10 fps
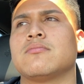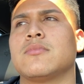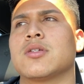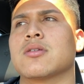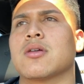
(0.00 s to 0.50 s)

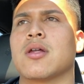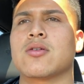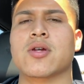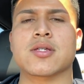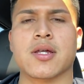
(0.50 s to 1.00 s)
just gonna
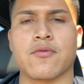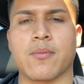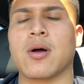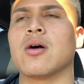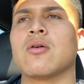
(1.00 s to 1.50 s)
translate for
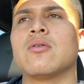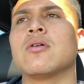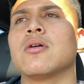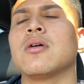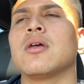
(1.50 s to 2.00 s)
my uncle.
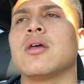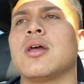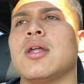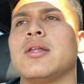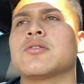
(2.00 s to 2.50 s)

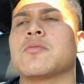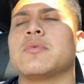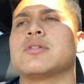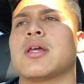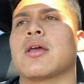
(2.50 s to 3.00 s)
And he told me, he was